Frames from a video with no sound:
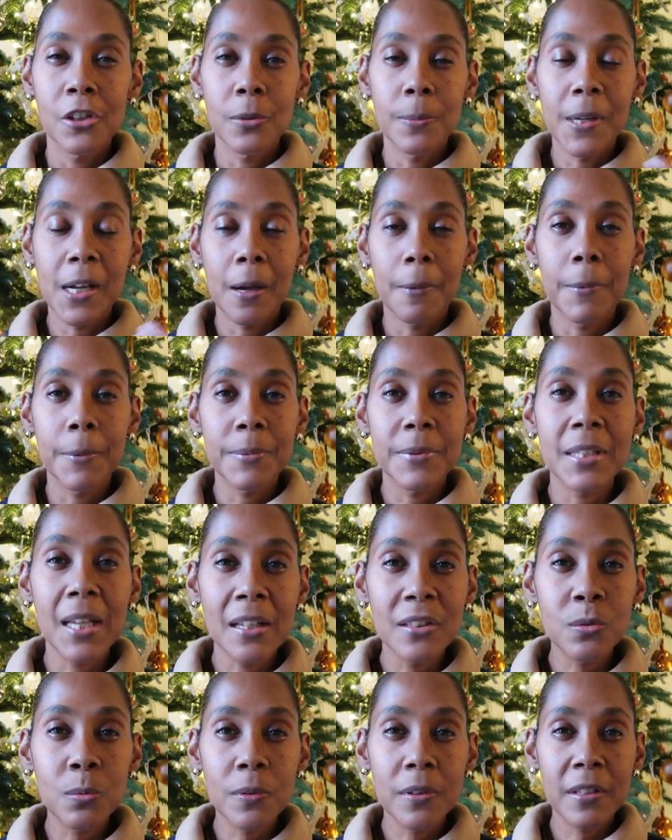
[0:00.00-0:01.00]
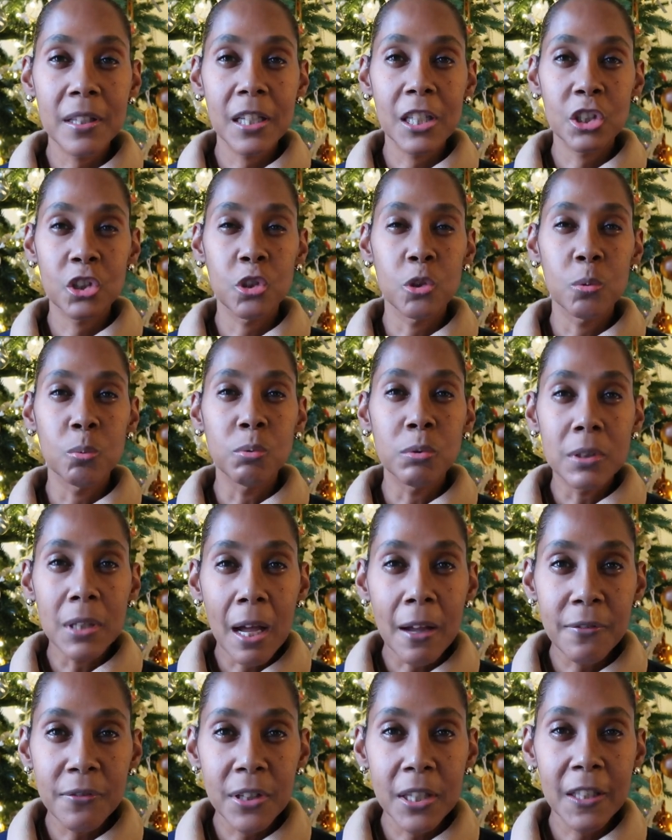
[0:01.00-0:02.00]
You become obsessed with it, you
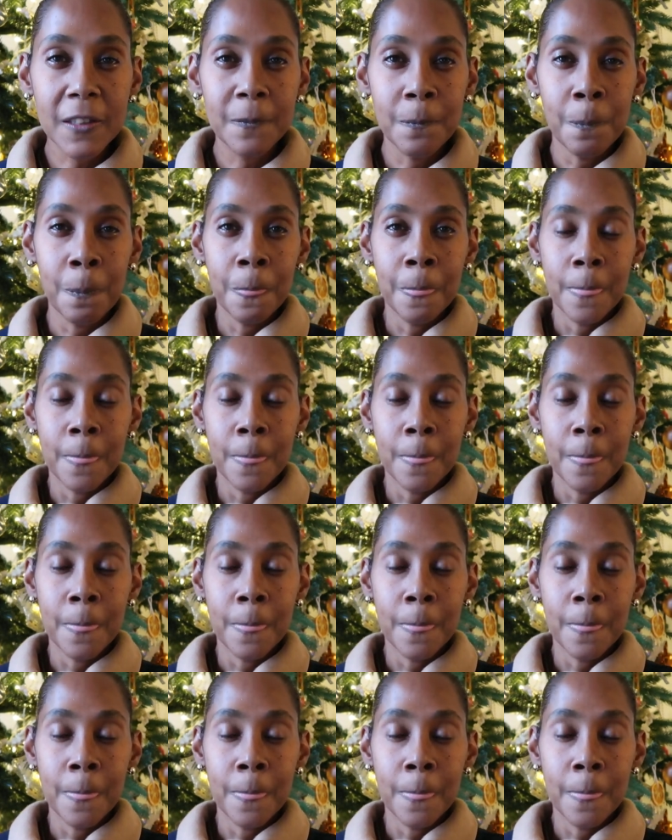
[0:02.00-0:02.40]
love it,